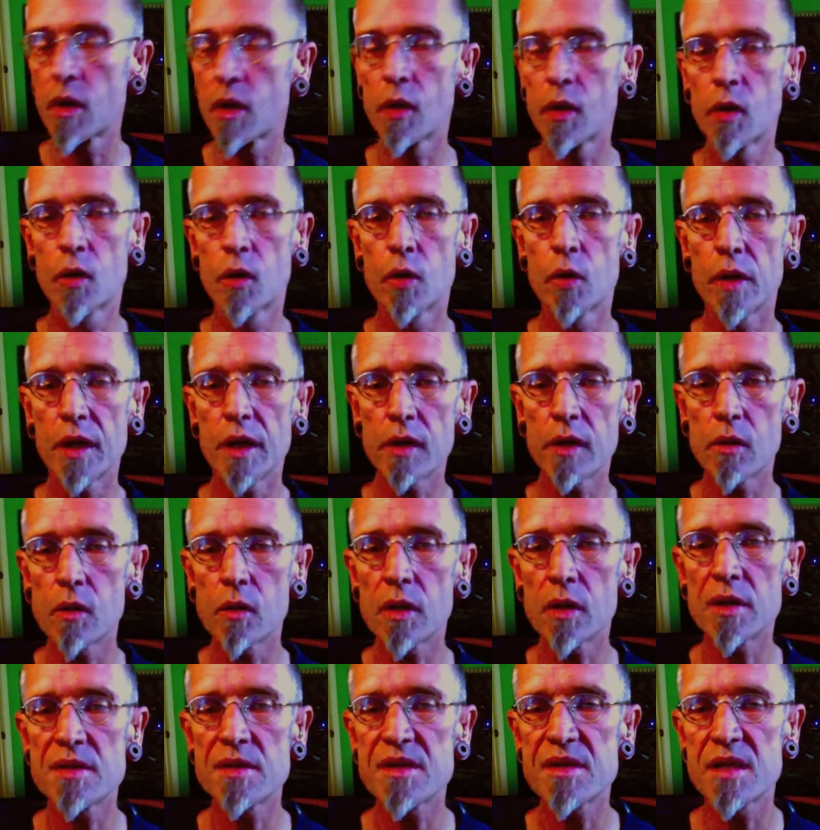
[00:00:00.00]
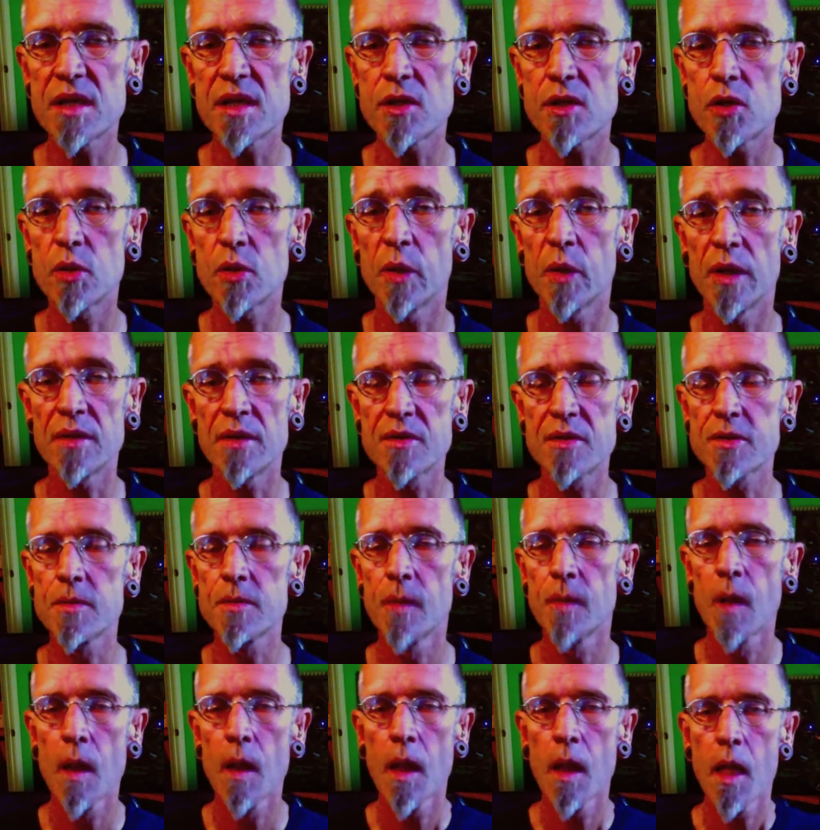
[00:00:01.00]
critical constituents
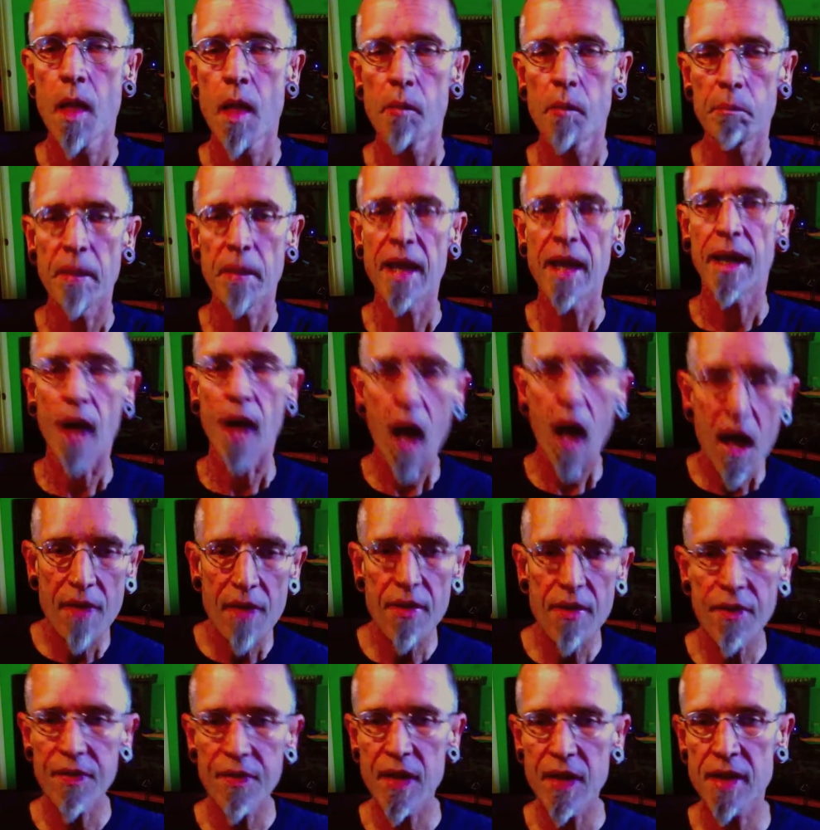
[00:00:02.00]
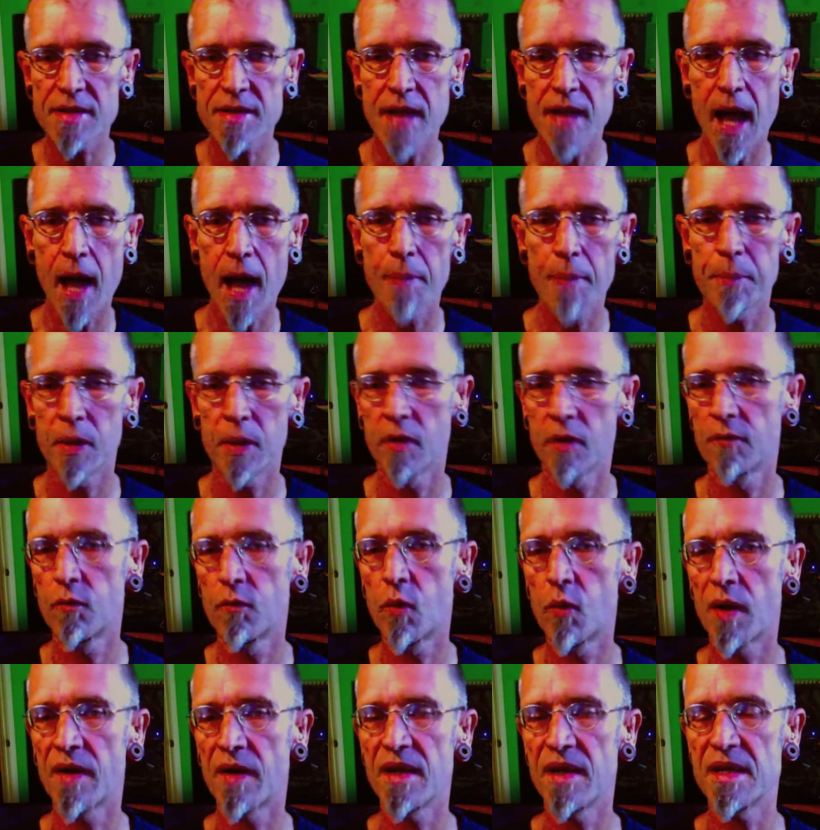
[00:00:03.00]
make other things happen, of
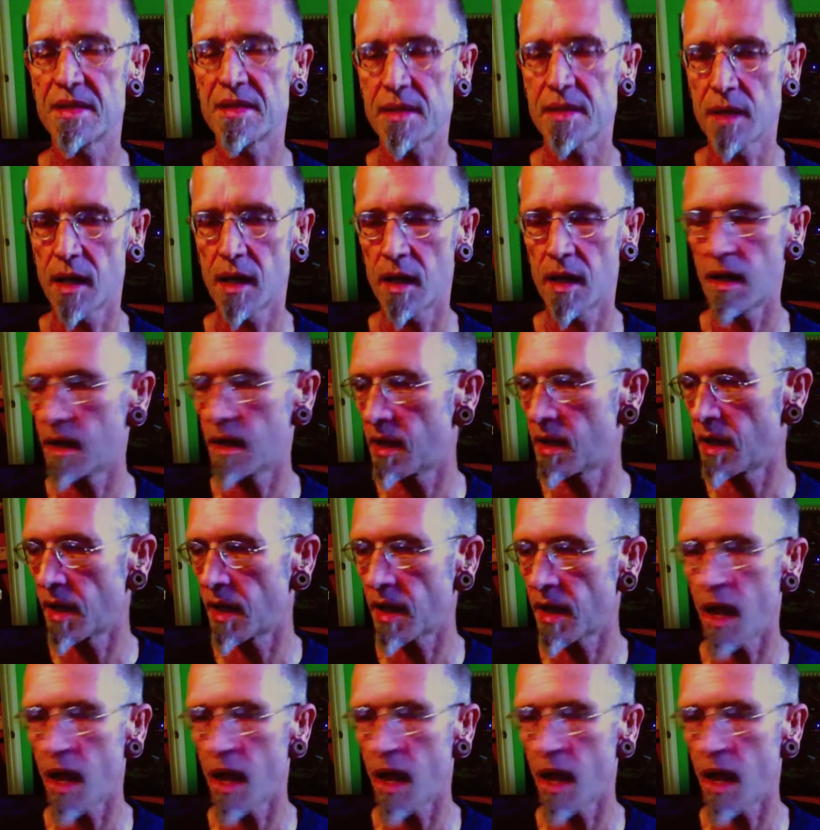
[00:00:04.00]
where it's a